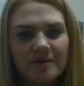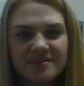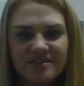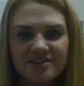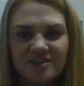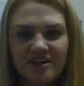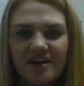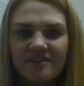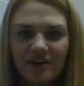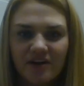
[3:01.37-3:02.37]
composition
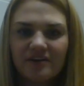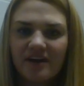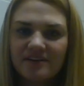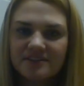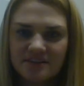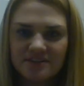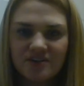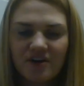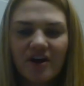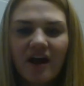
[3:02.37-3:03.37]
and their analysis
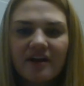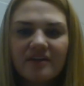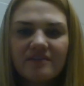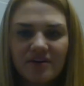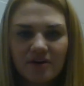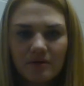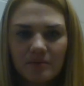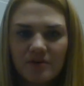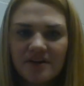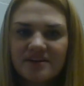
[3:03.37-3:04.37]
are highly
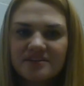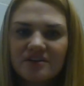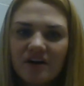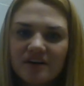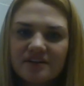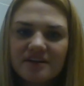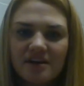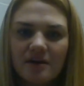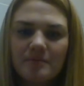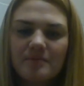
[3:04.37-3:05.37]
variable, it is hard to
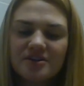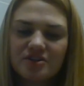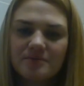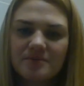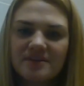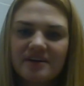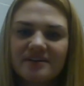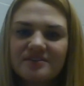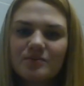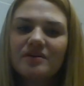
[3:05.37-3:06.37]
get a measurement that
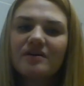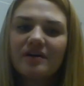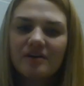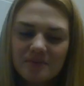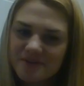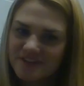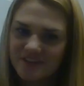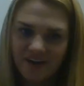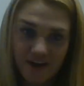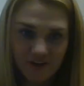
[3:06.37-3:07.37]
is
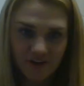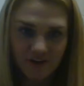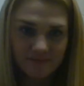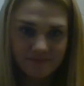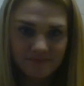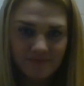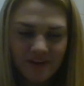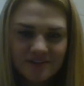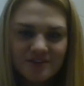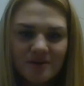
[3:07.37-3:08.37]
100% accurate.
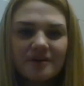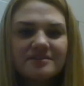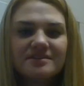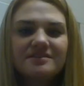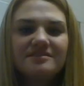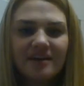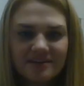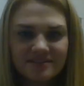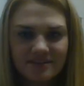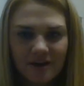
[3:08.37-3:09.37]
So in
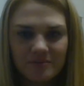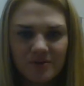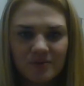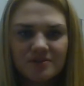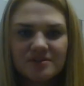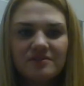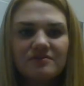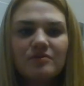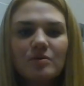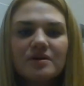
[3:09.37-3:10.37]
today's lab, you will see
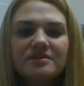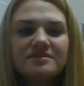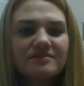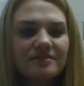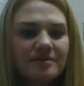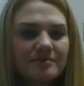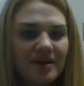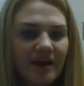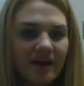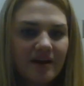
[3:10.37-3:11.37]
4 different
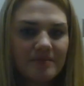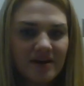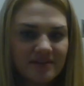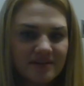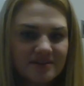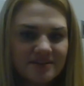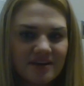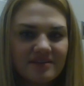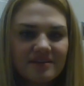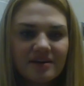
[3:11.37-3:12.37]
BIA methods
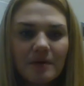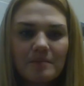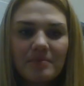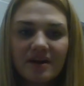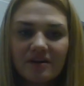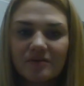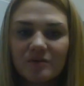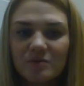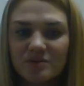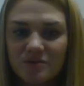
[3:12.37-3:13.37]
and then compare the
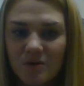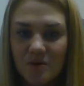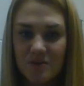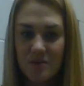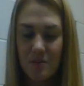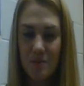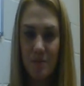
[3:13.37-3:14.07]
results.